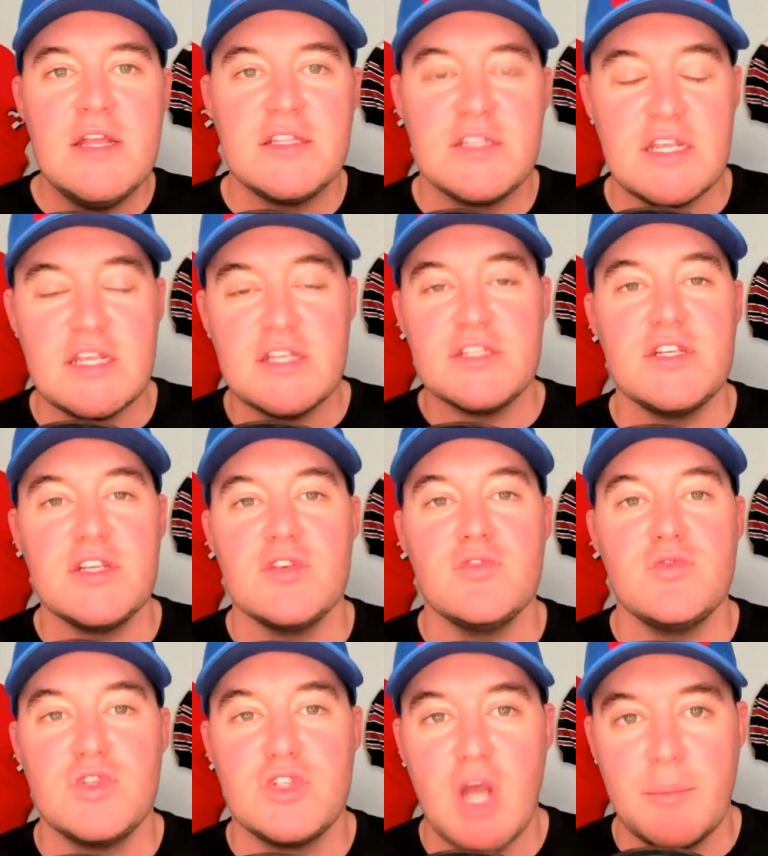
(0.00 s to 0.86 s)
T C
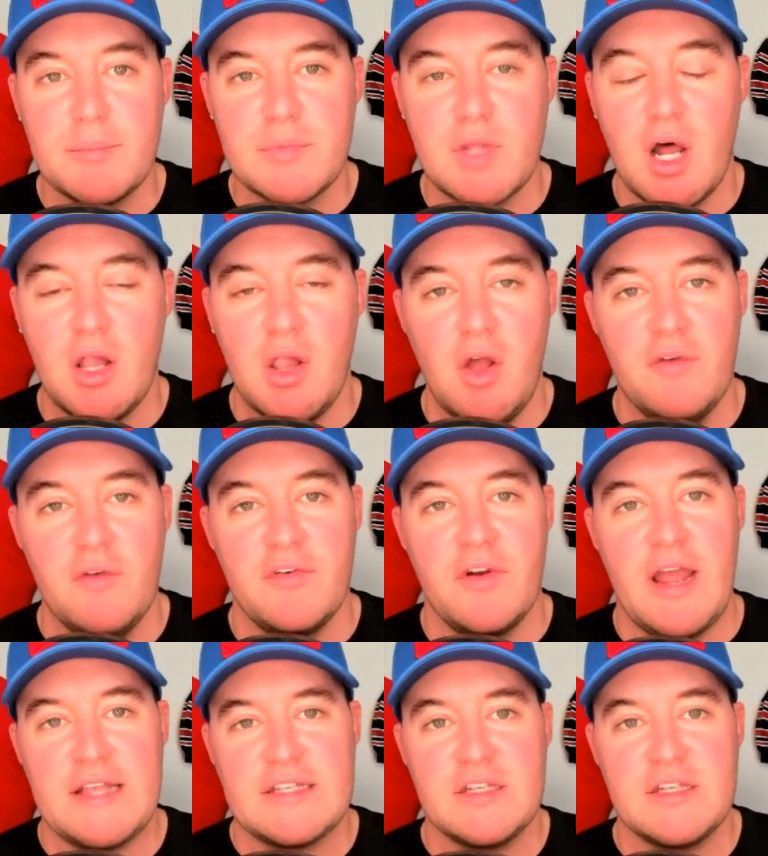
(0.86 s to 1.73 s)
U jumped all
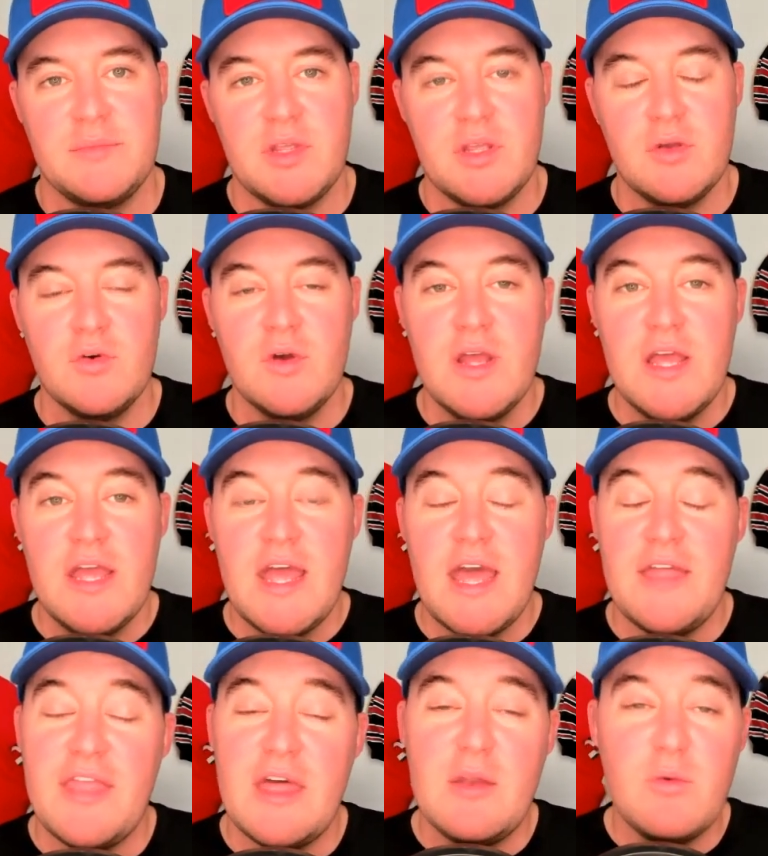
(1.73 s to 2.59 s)
over S M U
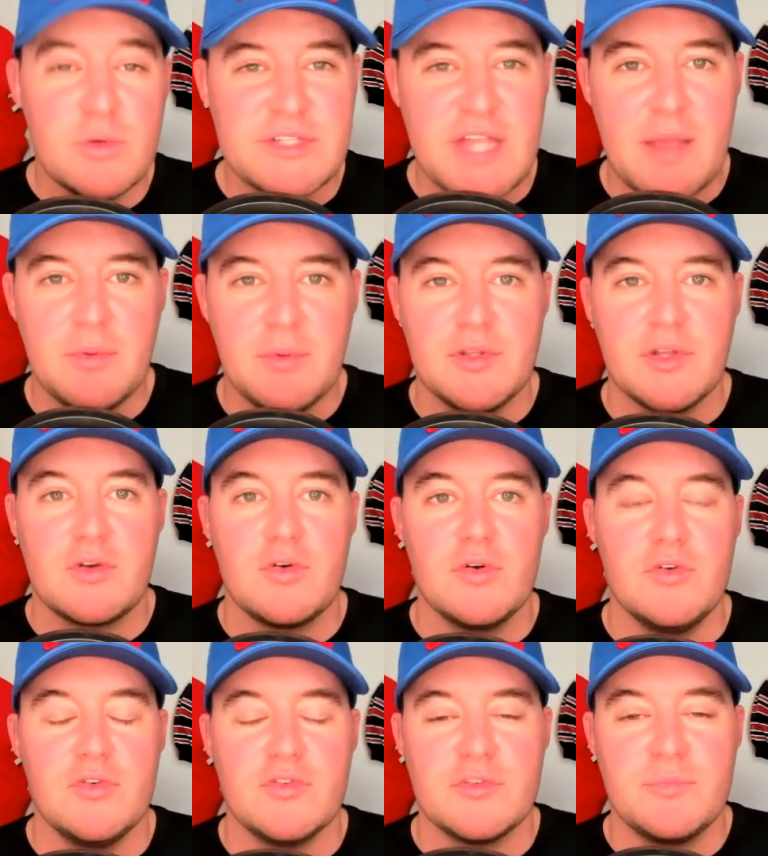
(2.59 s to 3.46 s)
and then was able to
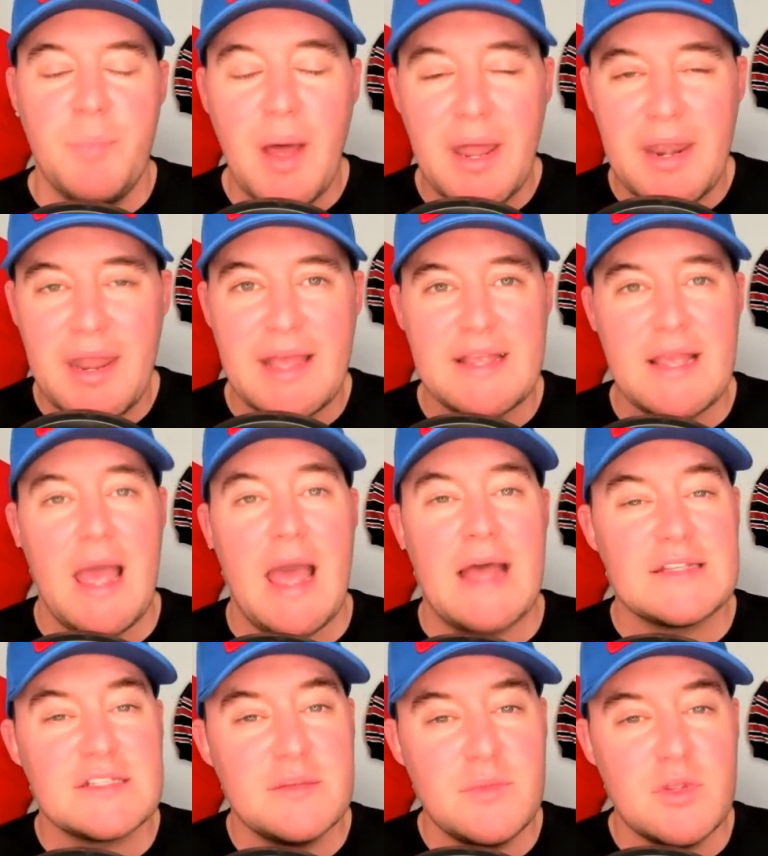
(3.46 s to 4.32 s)
cruise. But uh,
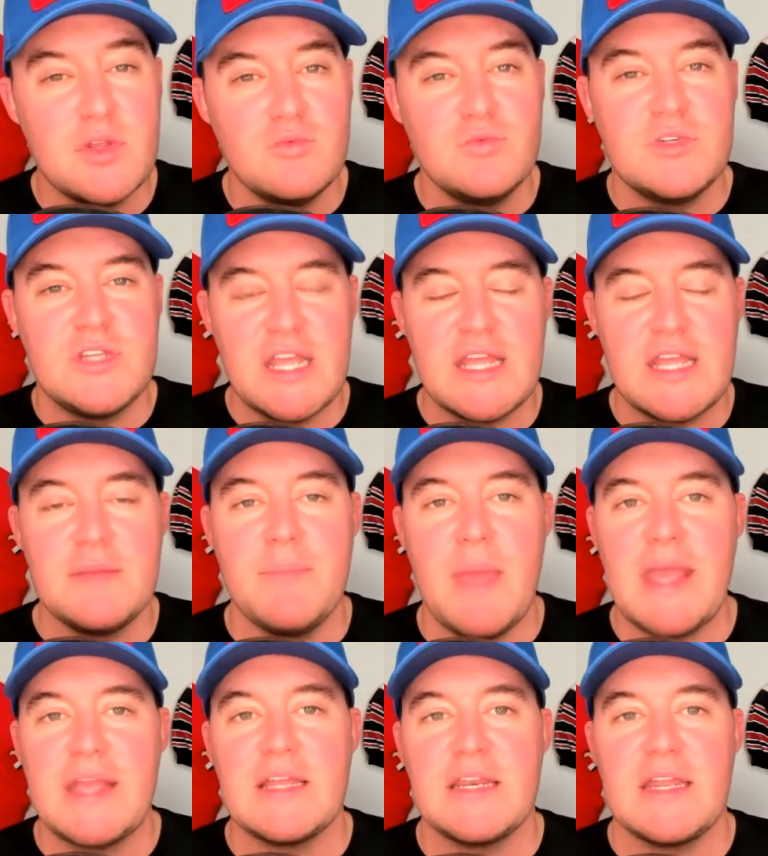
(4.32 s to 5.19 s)
S M U did
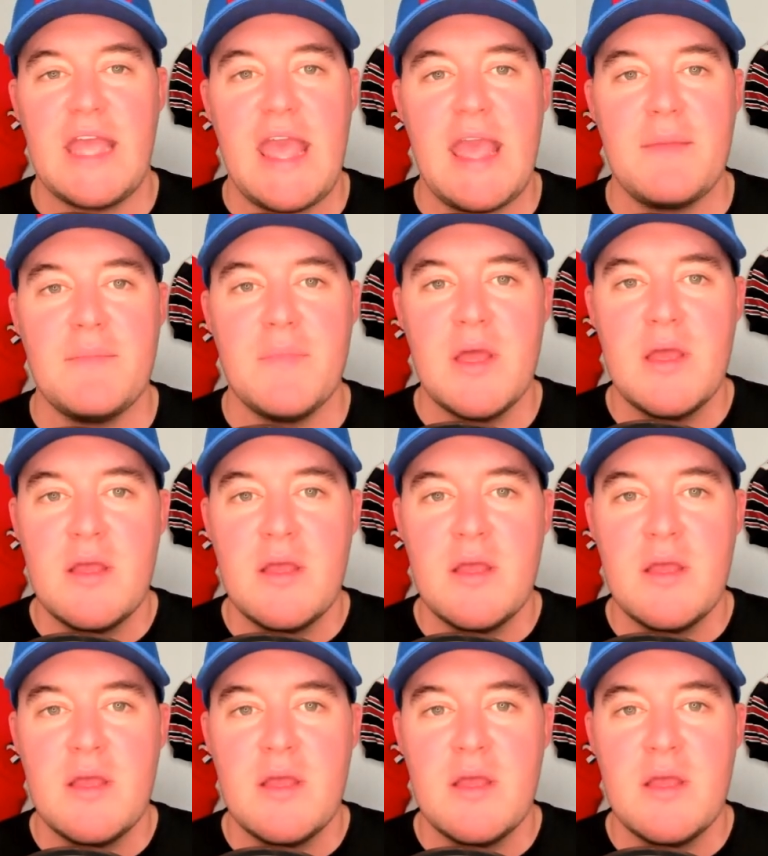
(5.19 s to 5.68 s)
make it a game.